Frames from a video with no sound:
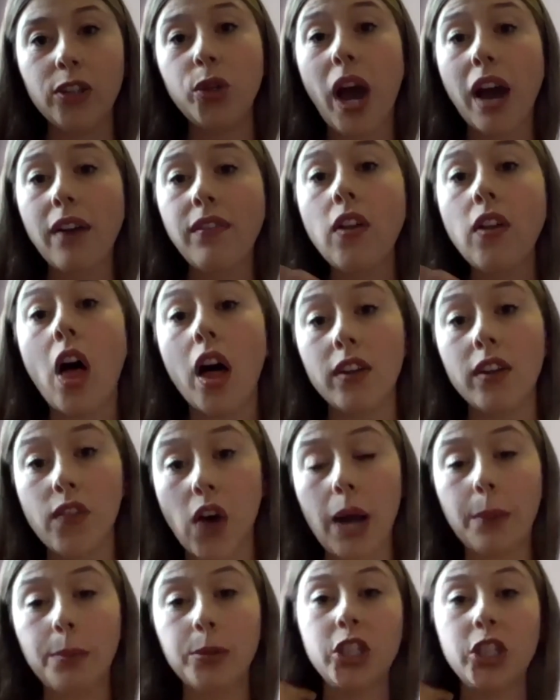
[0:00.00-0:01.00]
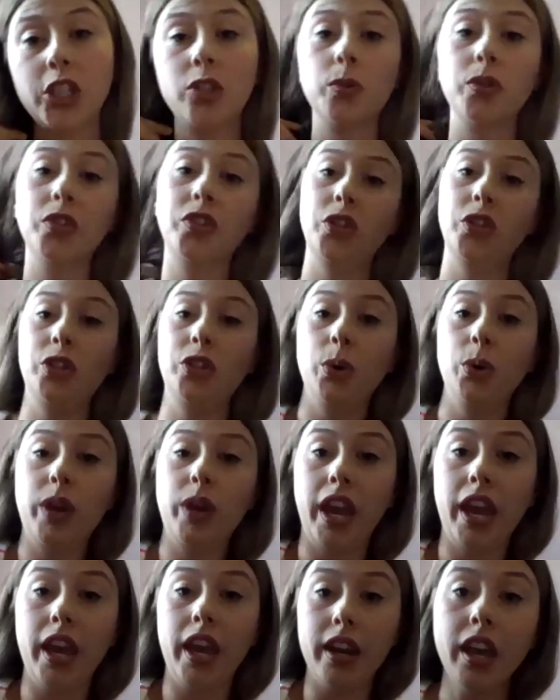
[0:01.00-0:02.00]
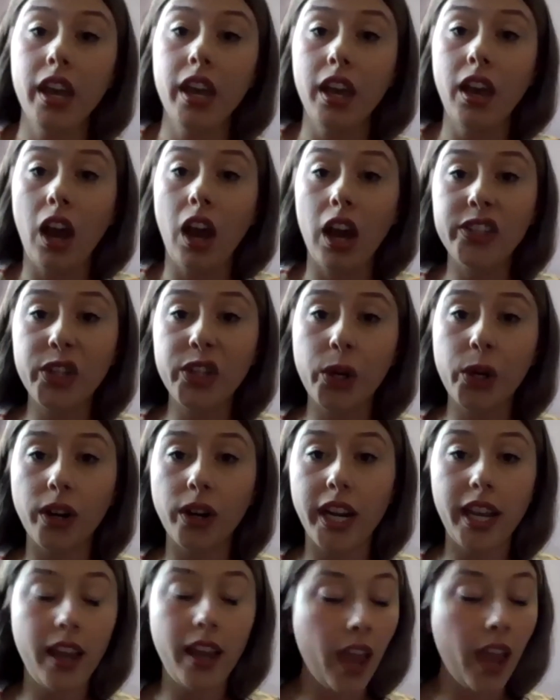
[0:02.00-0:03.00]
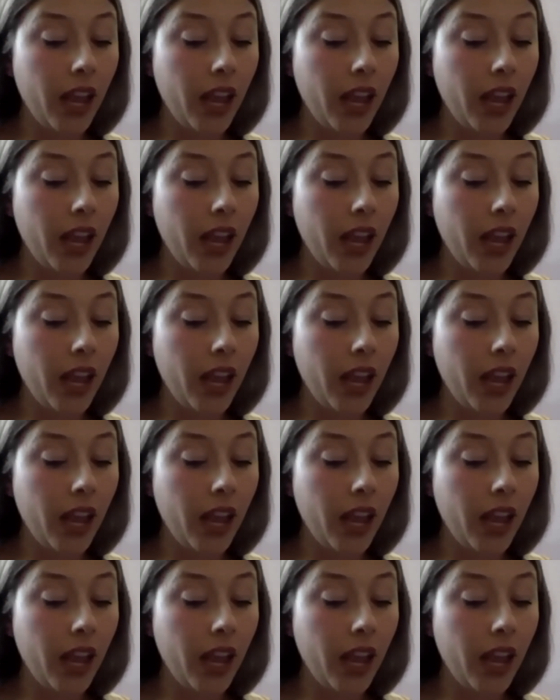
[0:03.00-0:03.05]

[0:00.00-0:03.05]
you have a lot of options once you do get a degree.